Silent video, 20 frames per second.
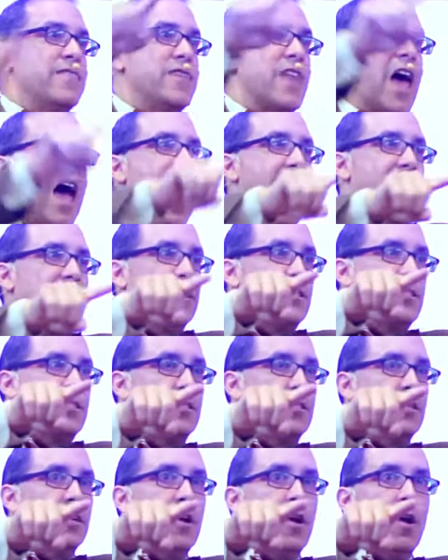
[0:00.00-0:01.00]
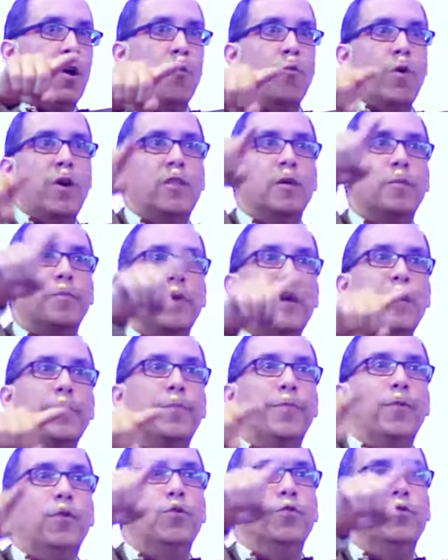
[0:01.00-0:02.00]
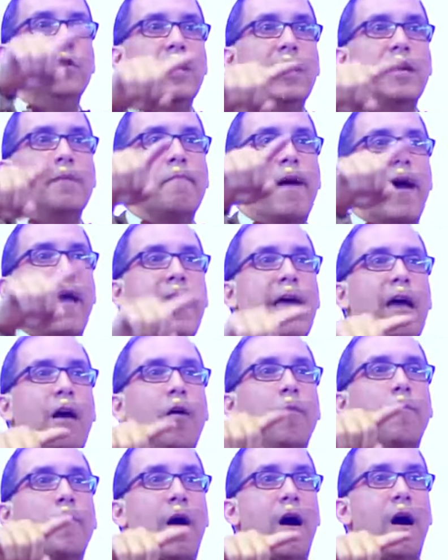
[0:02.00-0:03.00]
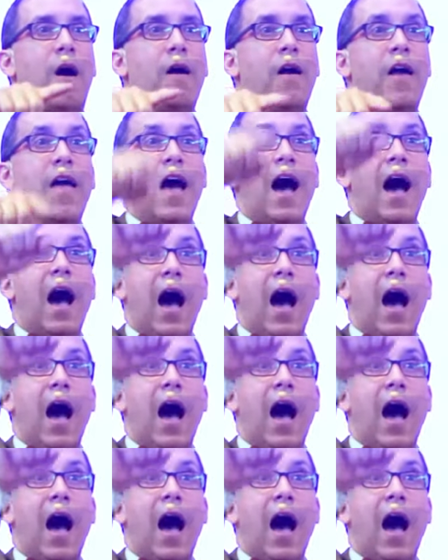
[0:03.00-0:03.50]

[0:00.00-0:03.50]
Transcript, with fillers: that's where the people who need my help are.